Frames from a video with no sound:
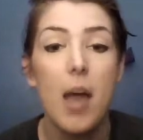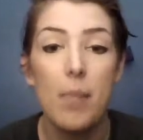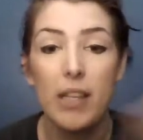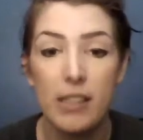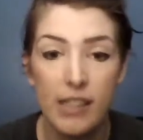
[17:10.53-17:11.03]

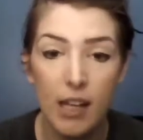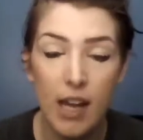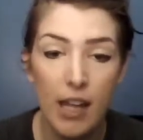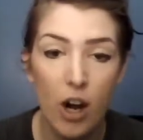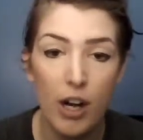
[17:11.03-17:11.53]
My son
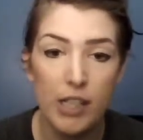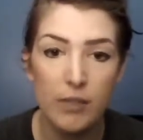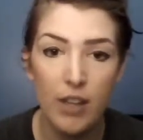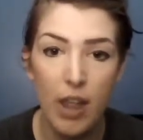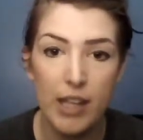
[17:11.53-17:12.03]
had
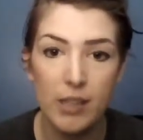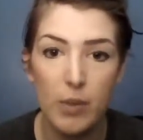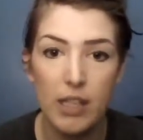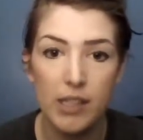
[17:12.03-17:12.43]
RSV last week,